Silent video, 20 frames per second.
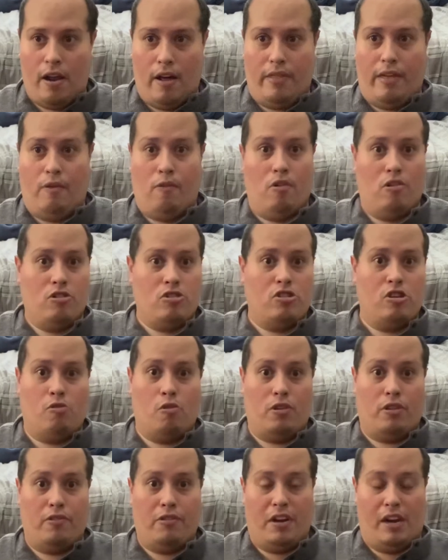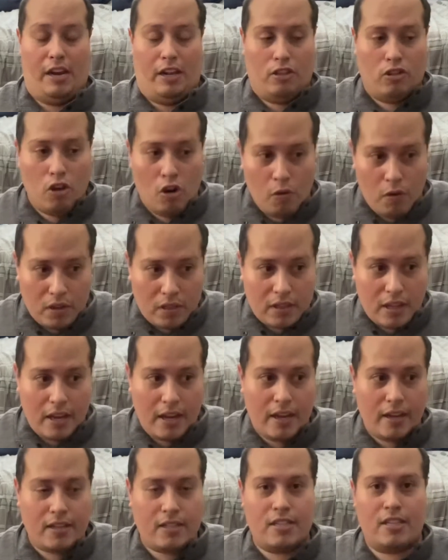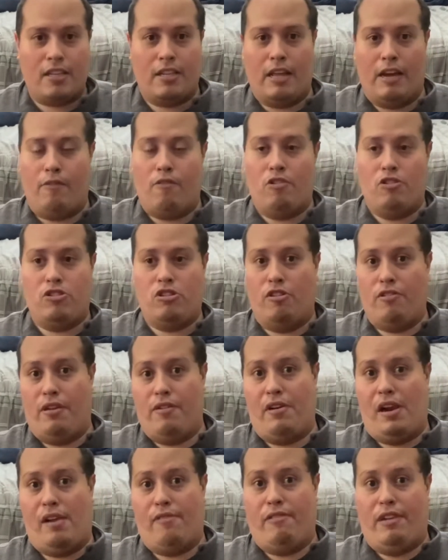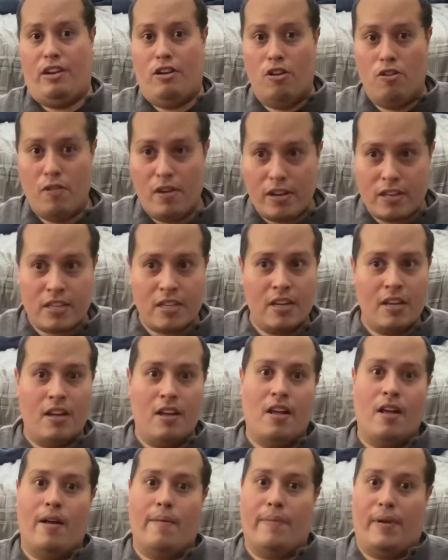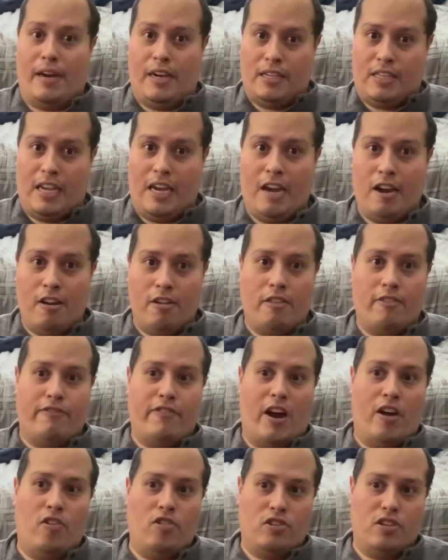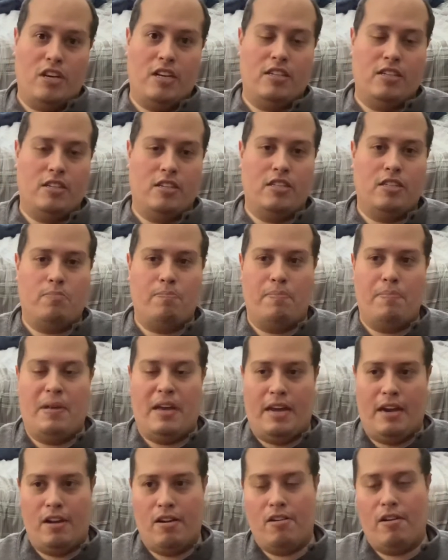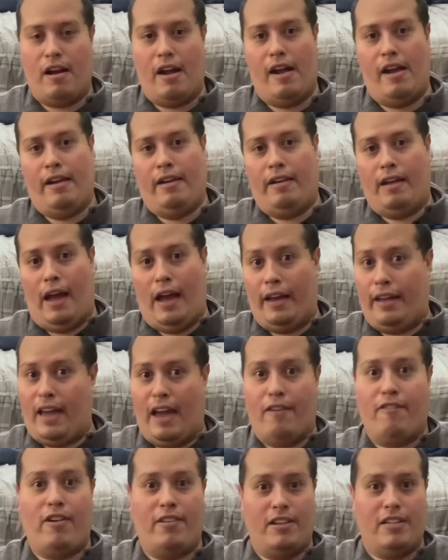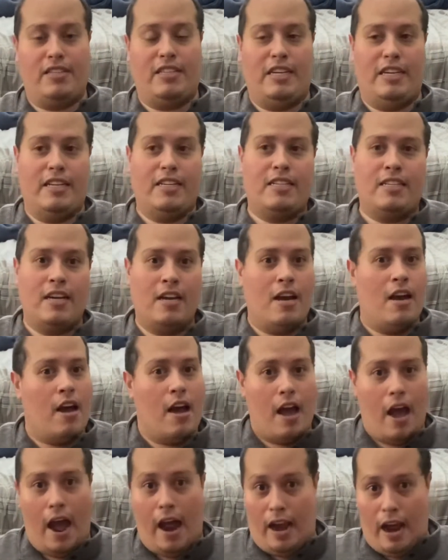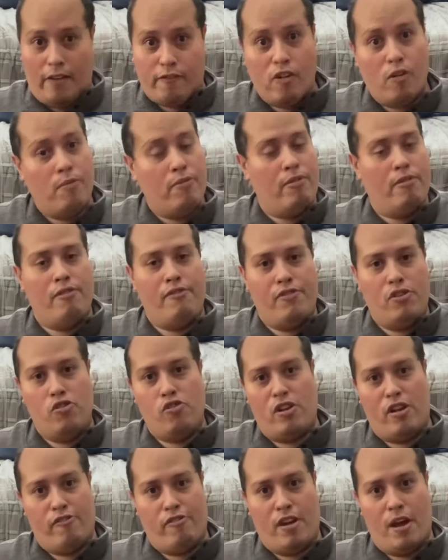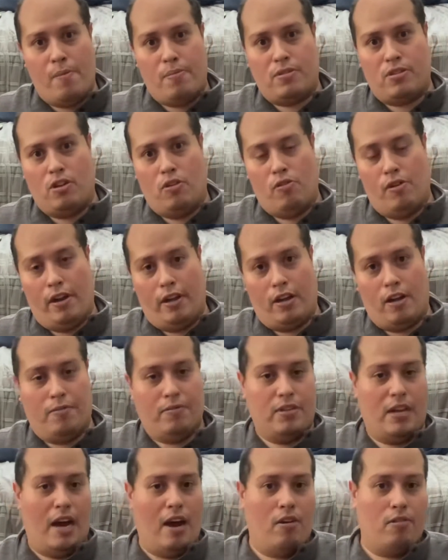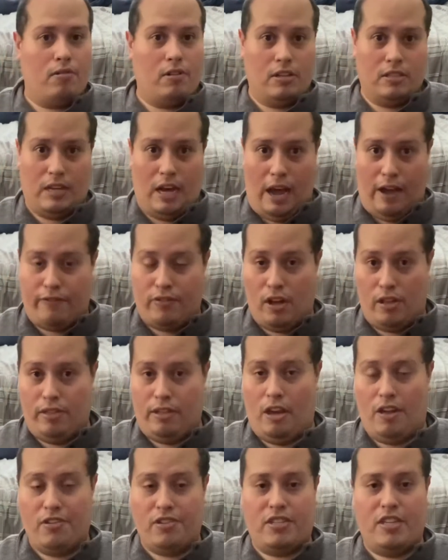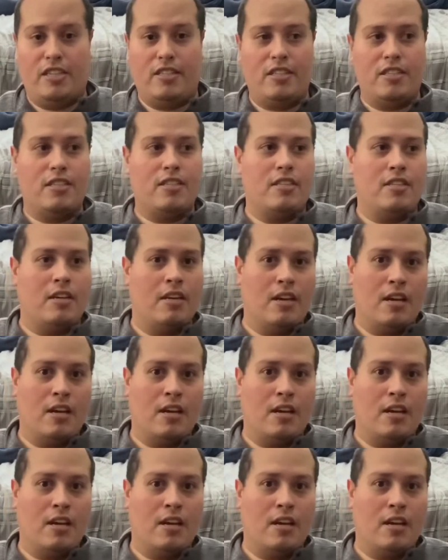They weren't sure what they were going to do with it. They weren't sure they were going to renew it, but it's here. The final season's here, and I can't wait to see it. And I will be reviewing every episode when it comes out because I have done the other seasons.